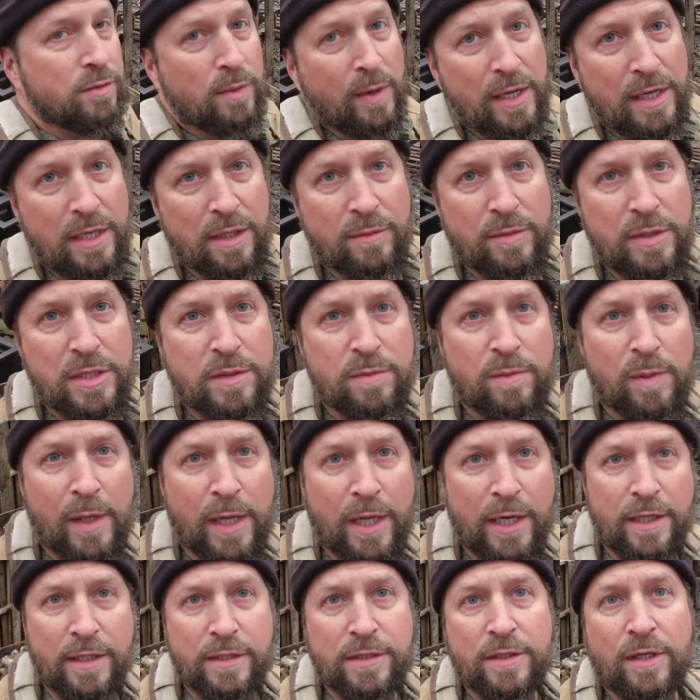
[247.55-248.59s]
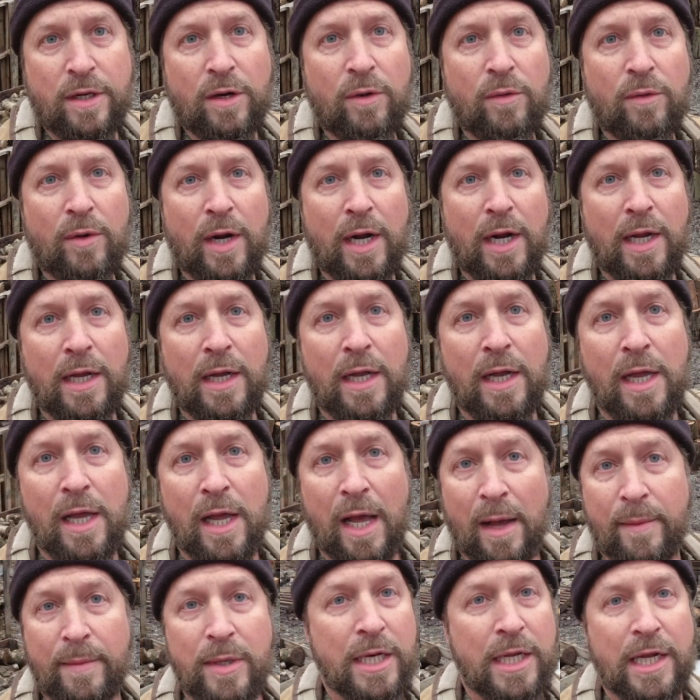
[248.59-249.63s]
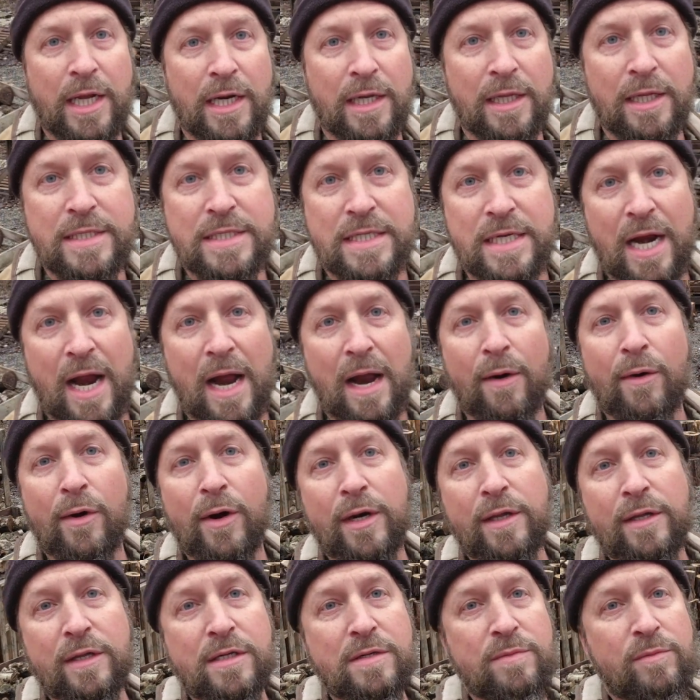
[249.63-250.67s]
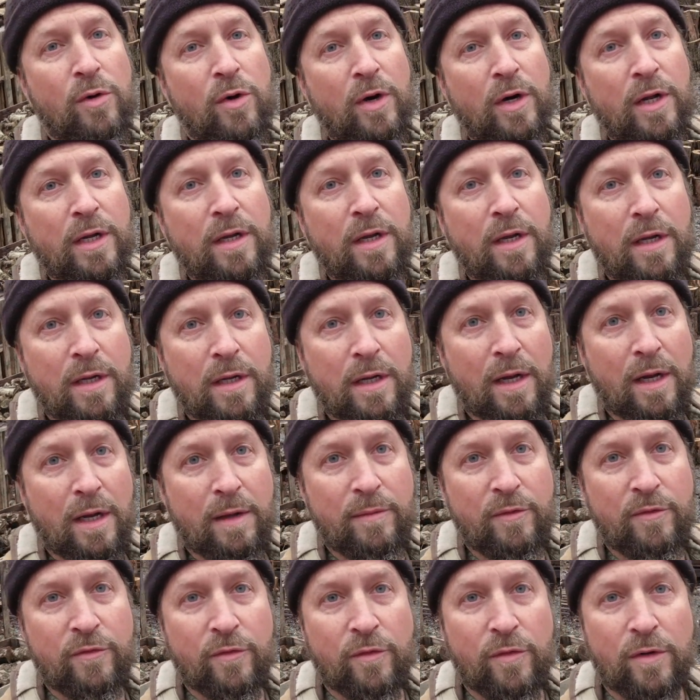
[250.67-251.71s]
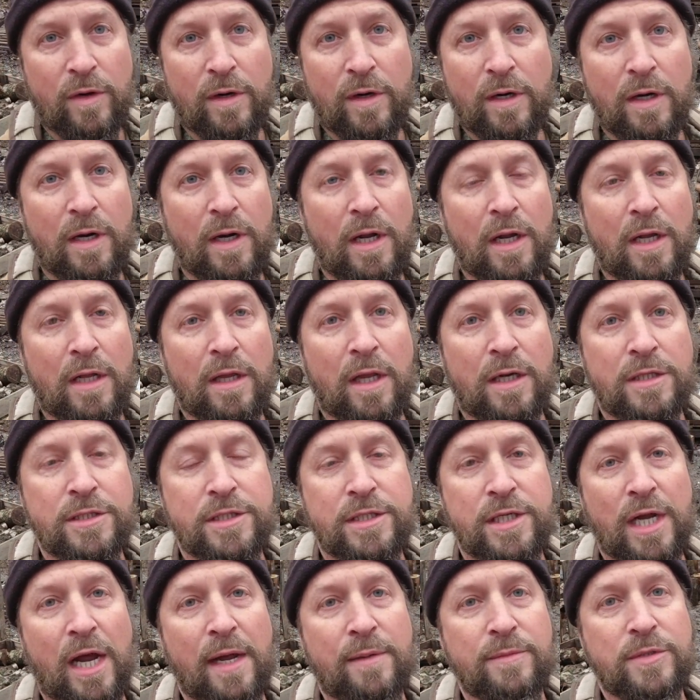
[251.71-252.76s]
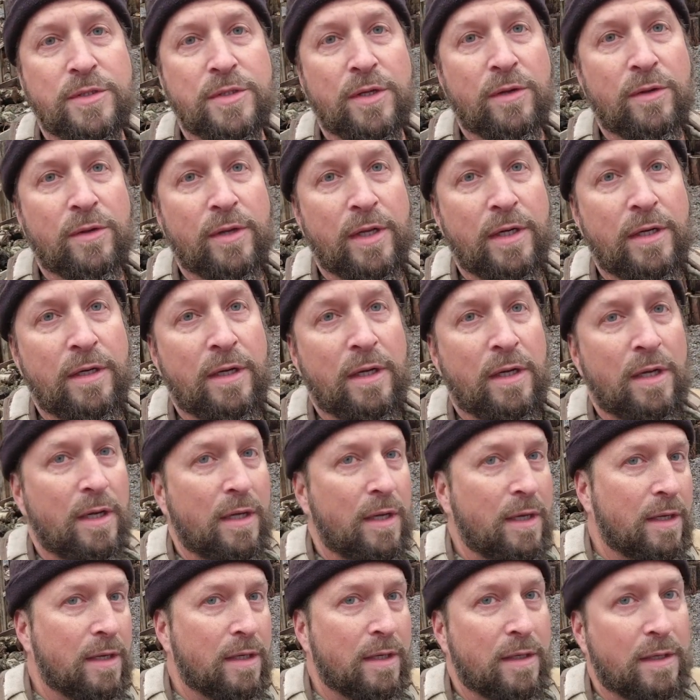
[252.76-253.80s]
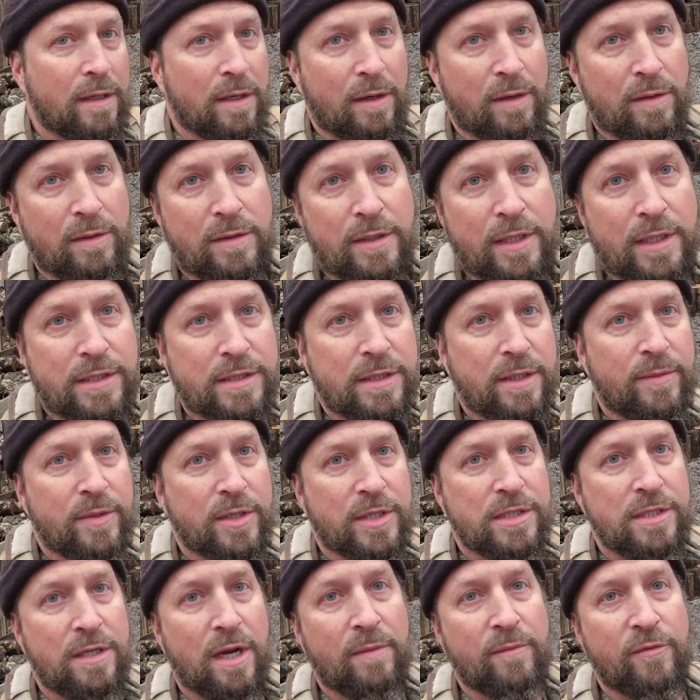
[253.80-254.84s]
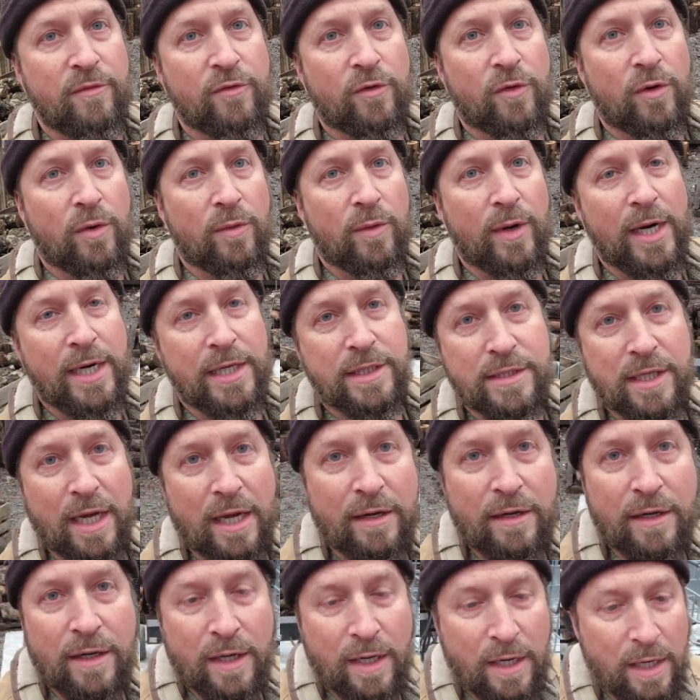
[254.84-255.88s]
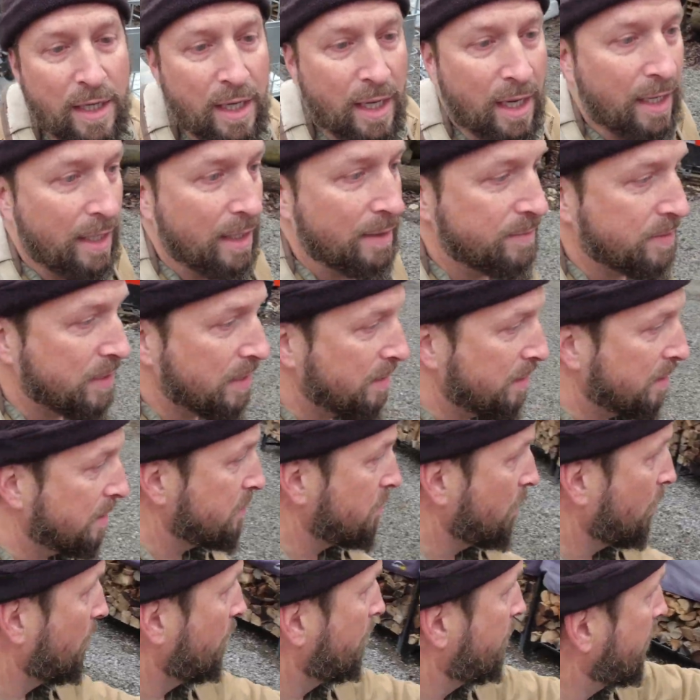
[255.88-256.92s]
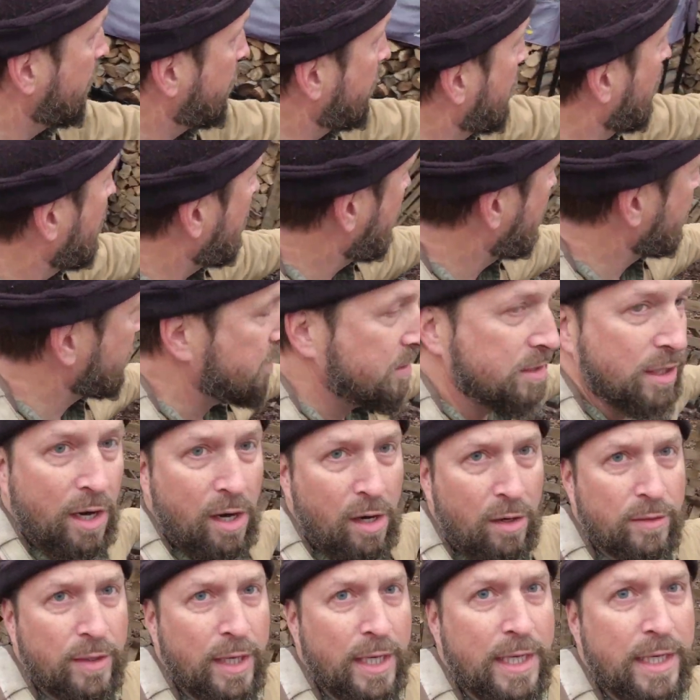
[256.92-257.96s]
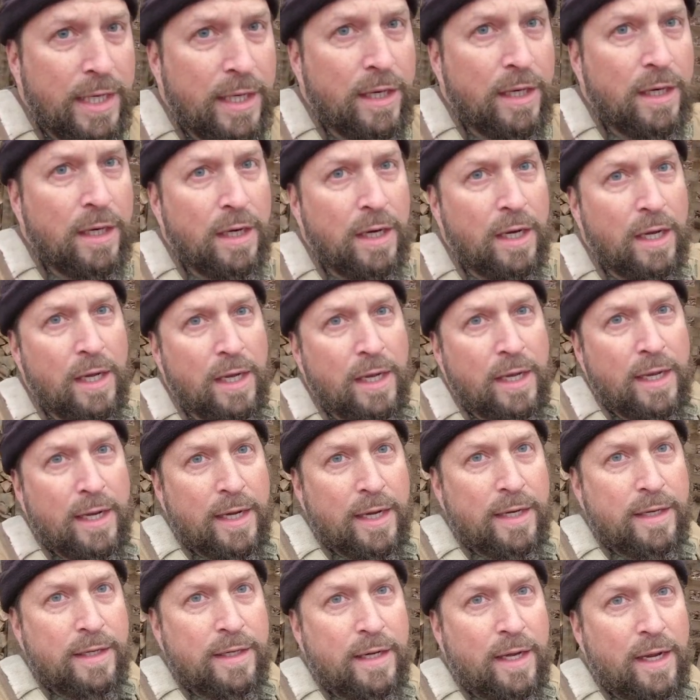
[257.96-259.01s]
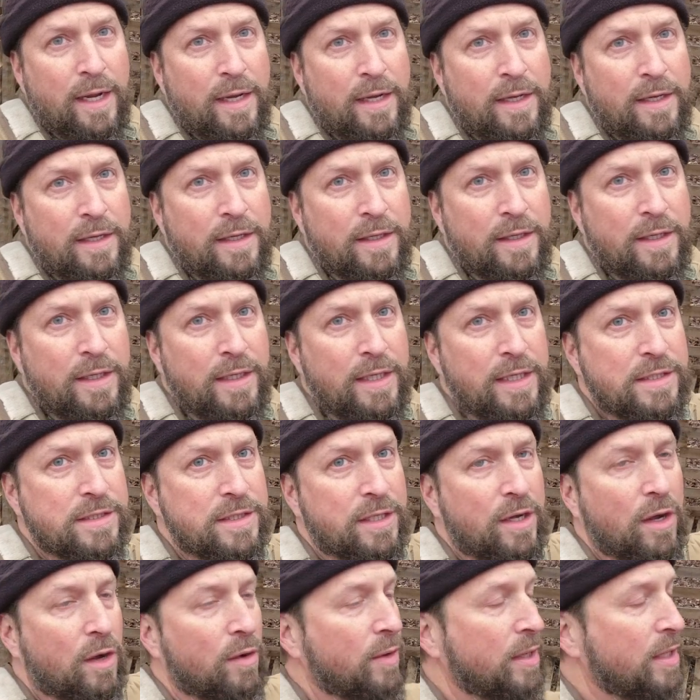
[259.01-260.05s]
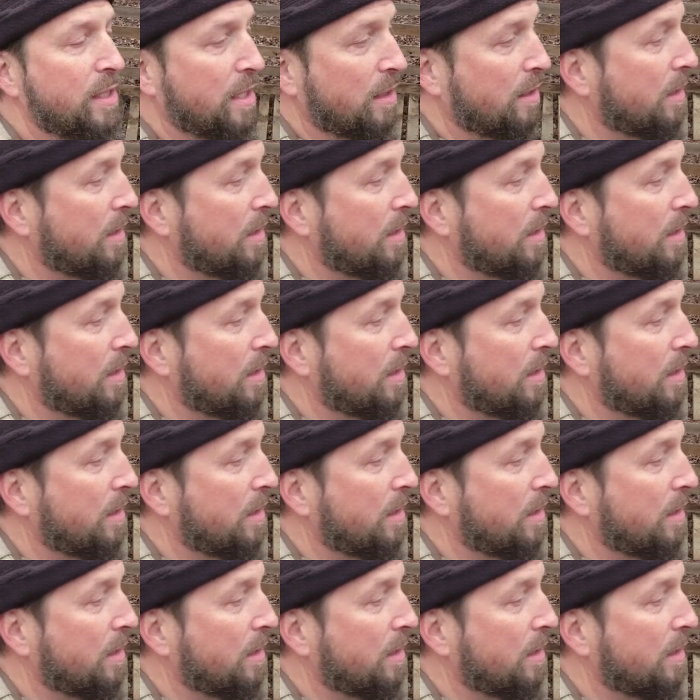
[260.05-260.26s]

waiting to be split. So I'm going to get at least an hour in this morning before lunchtime, so that get some of this done before it rains. I emptied this whole stall right here, and it needs to go in there.